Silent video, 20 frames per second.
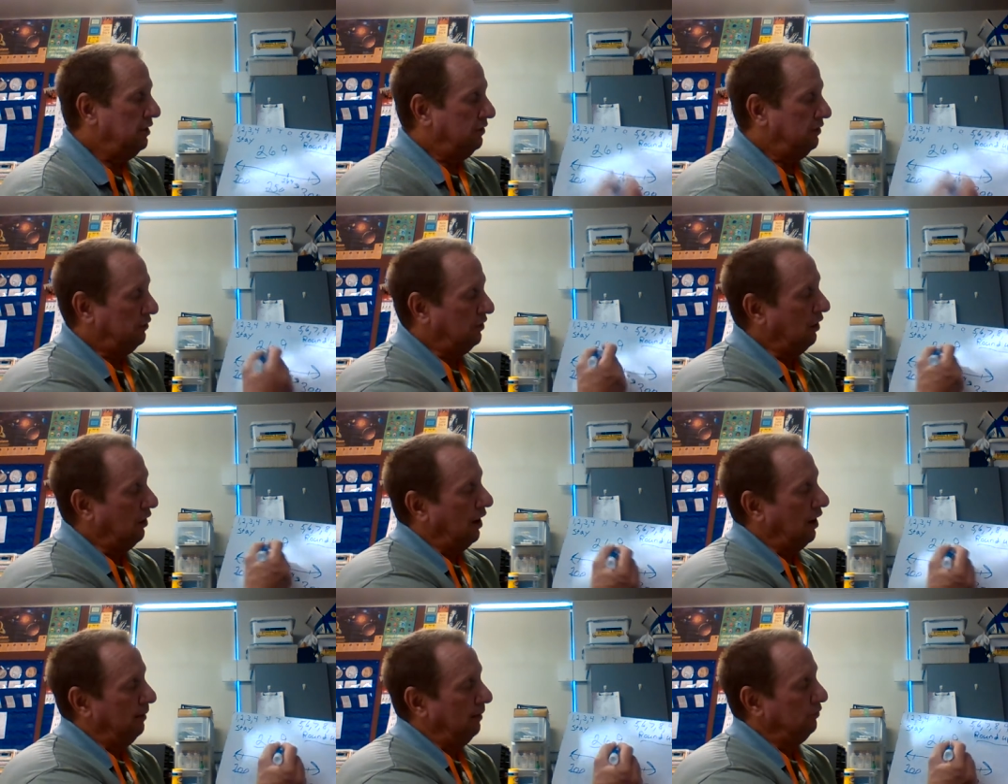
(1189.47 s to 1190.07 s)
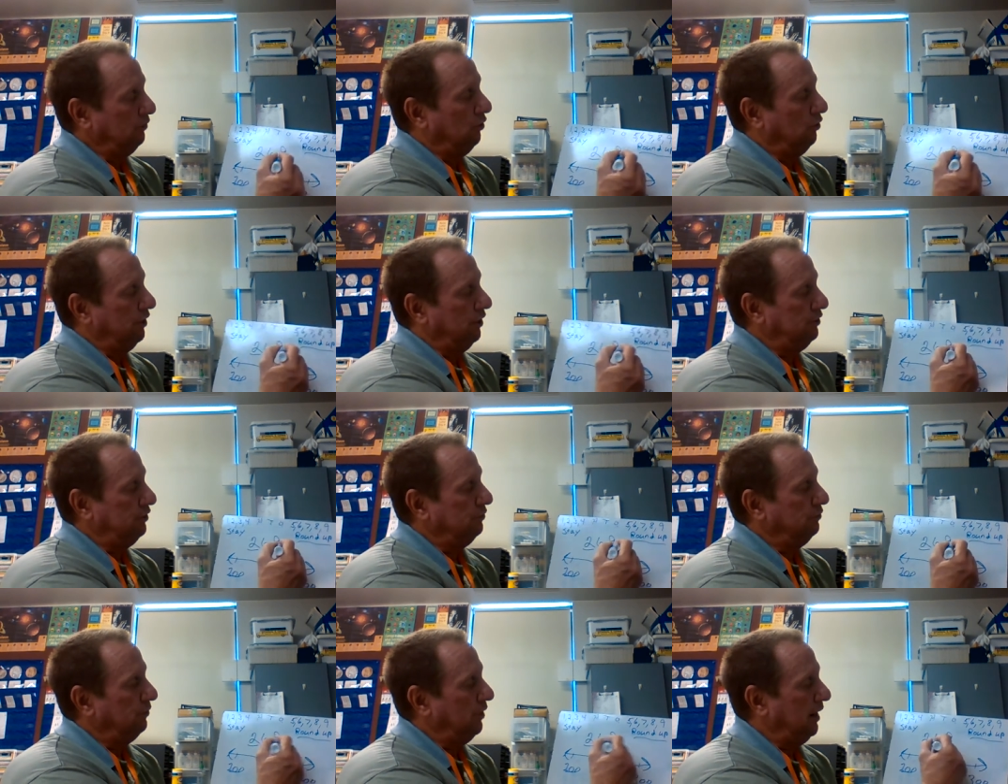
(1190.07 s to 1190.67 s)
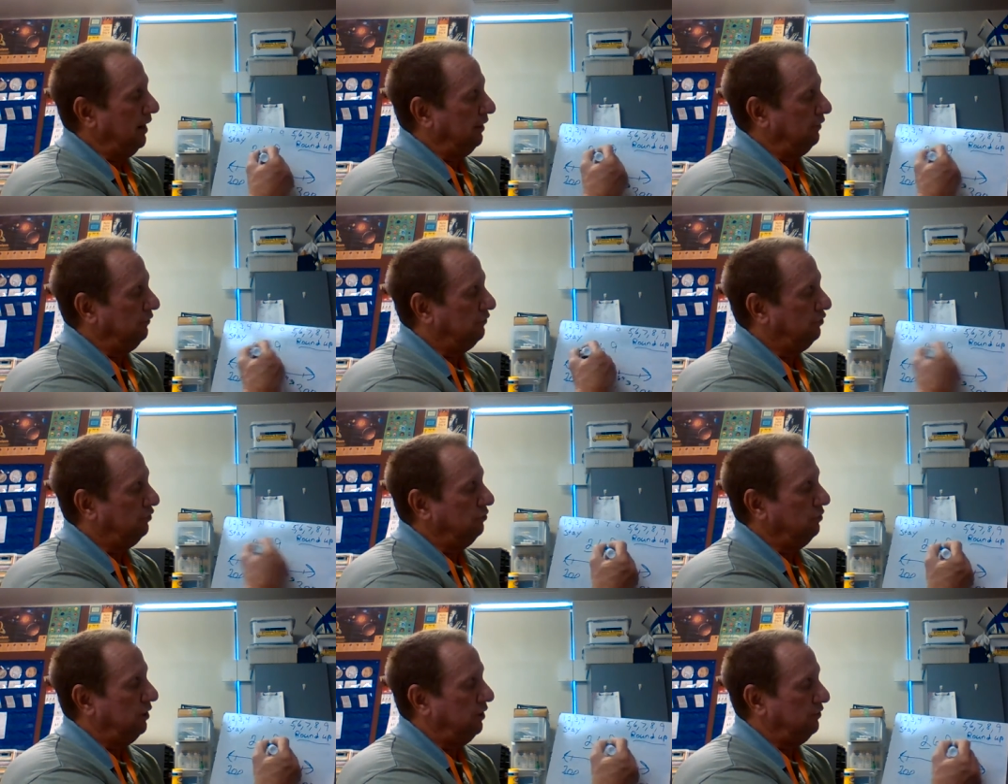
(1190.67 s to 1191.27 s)
So I'm going to round
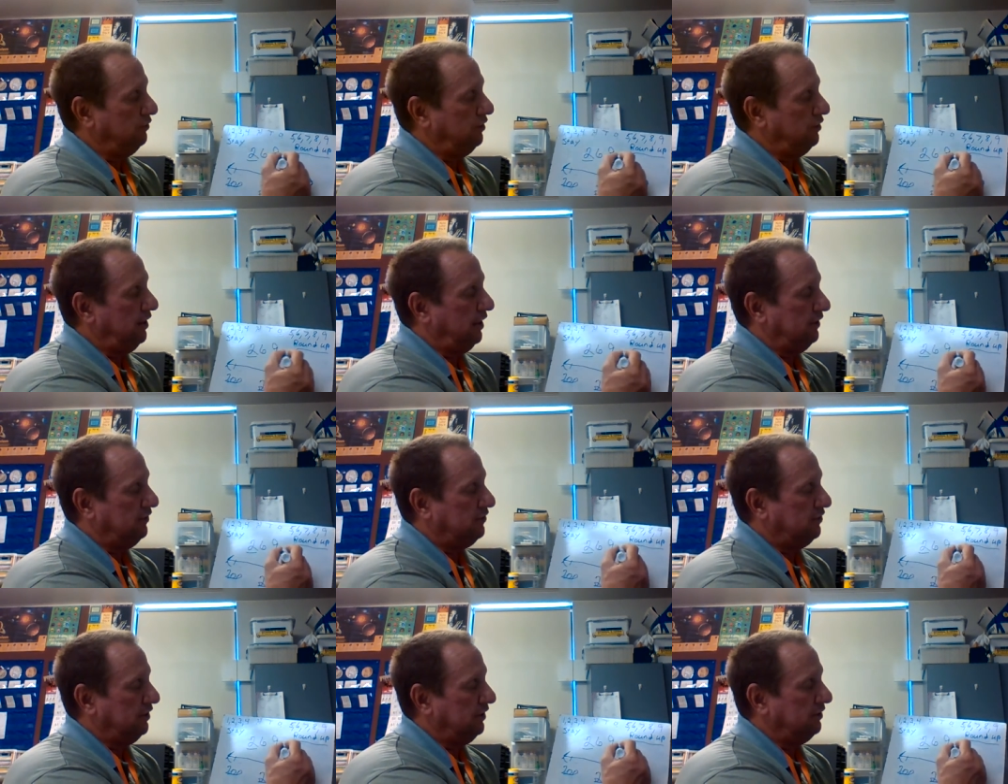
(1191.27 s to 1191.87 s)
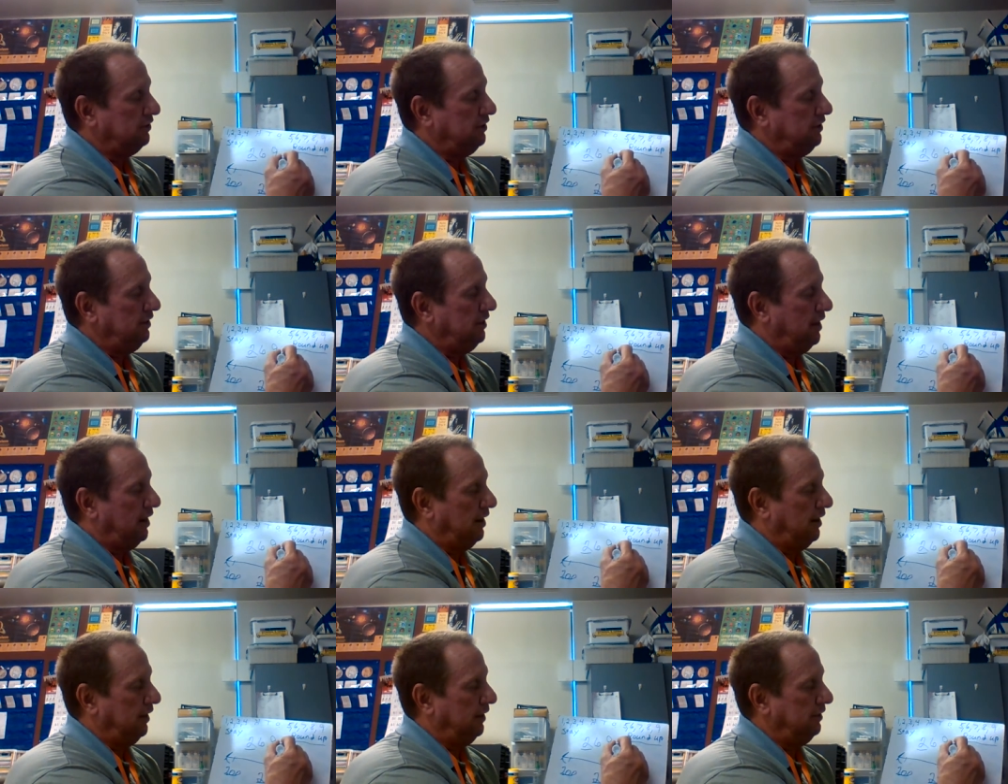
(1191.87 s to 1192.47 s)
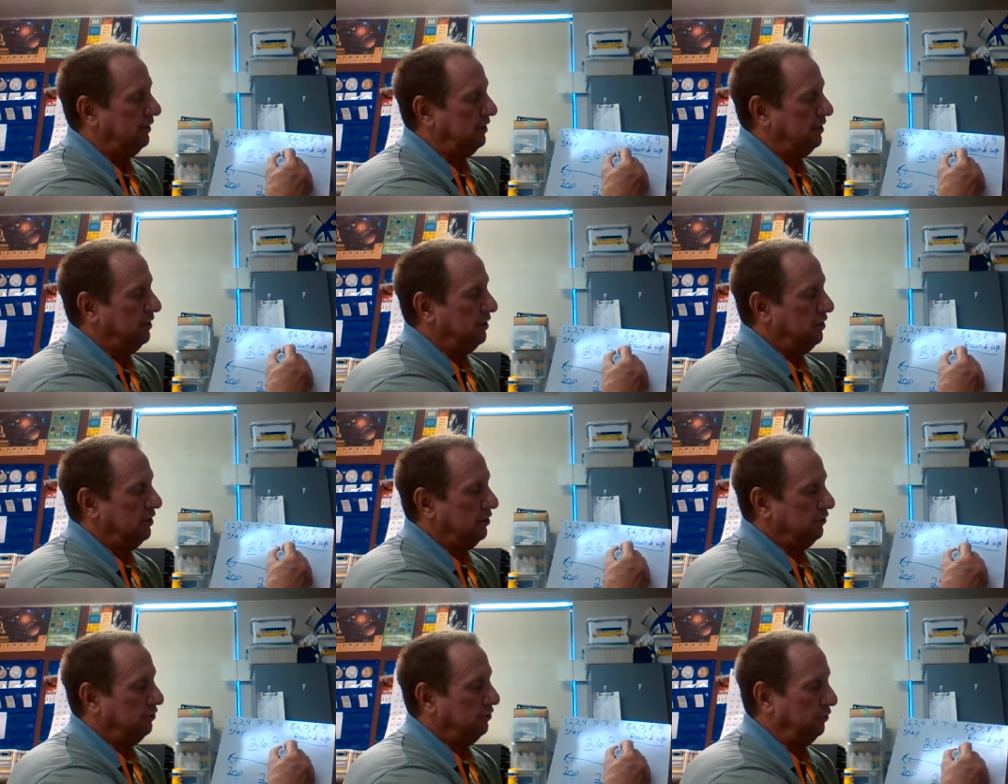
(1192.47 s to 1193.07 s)
269
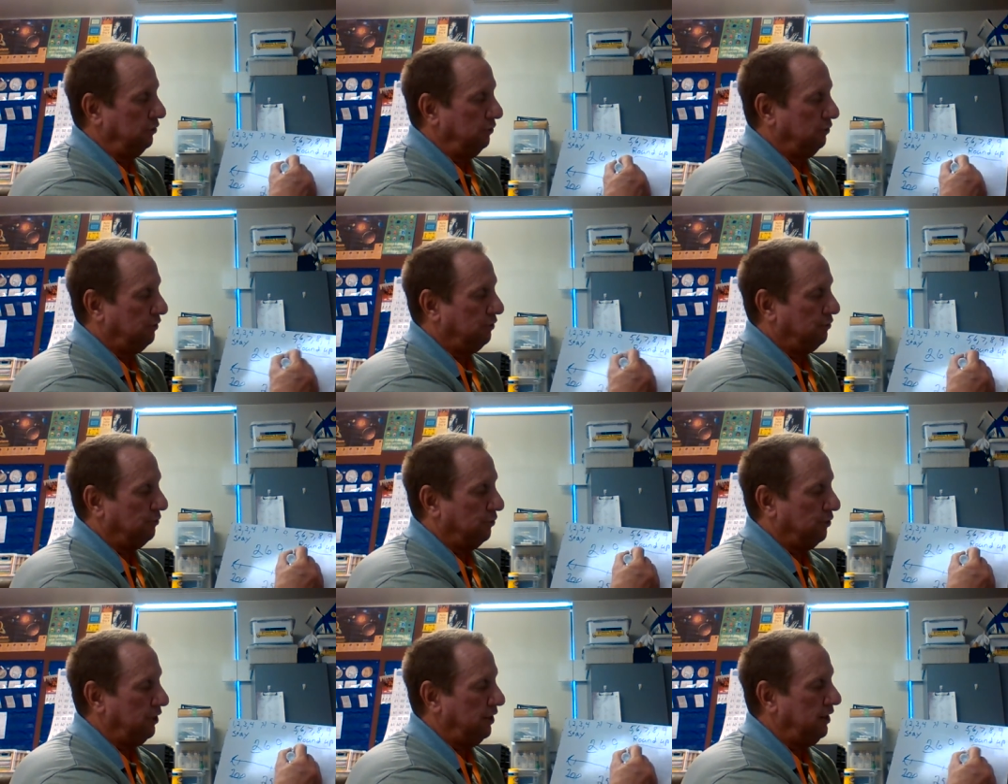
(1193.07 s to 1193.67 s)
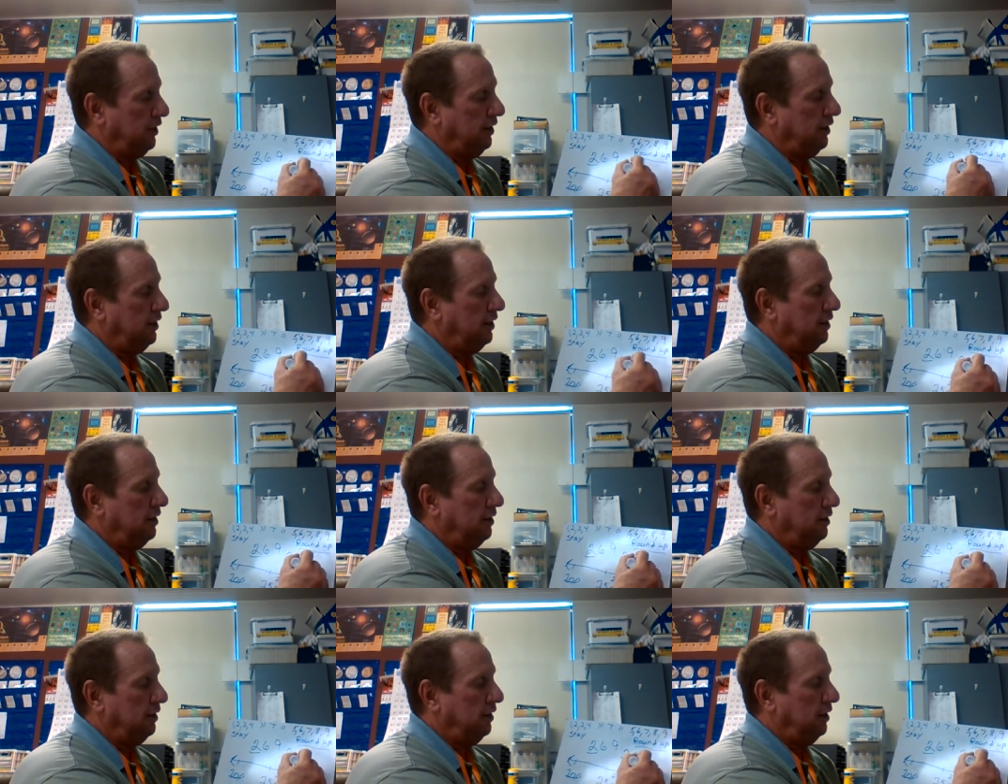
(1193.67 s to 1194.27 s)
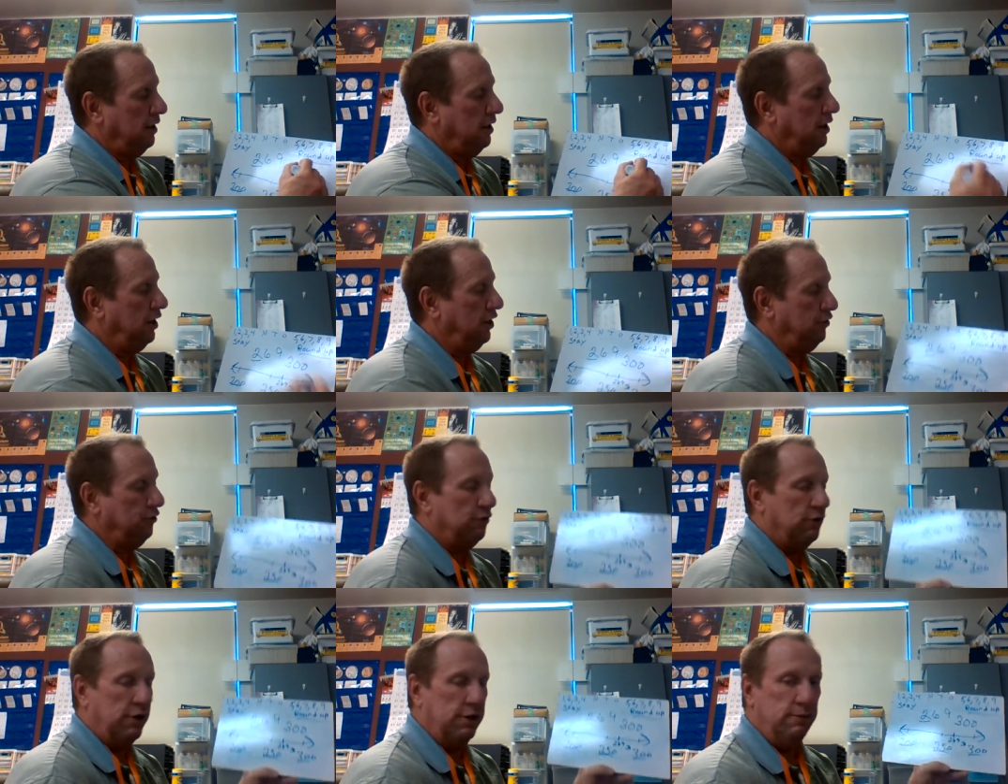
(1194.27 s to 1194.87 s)
to
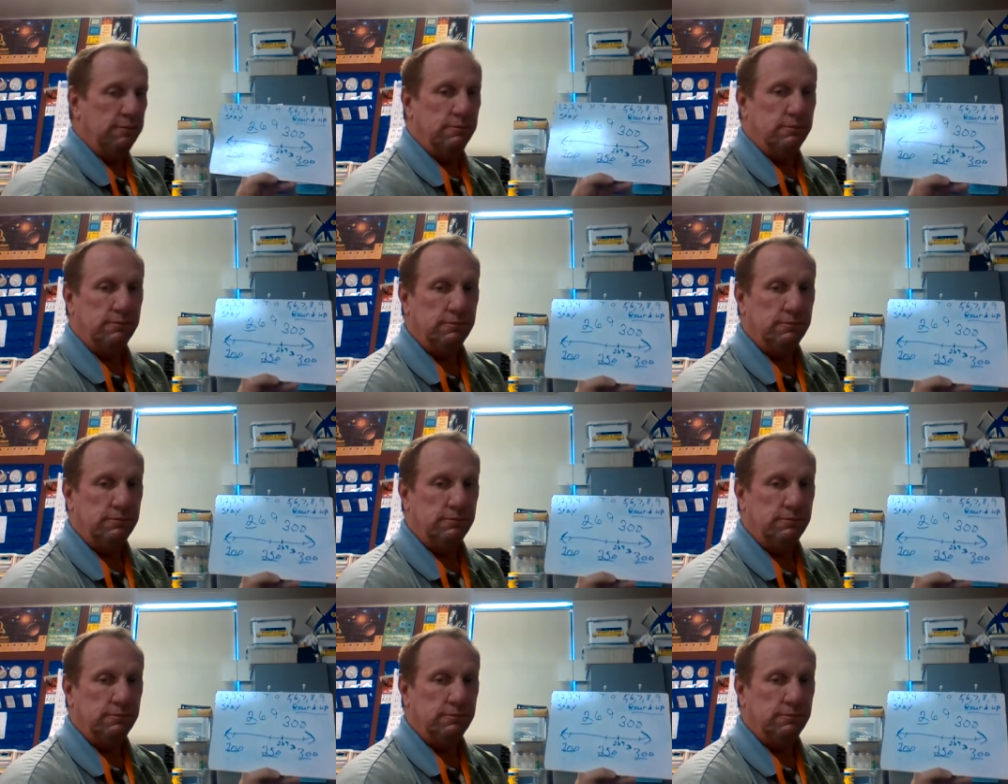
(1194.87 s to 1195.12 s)
300.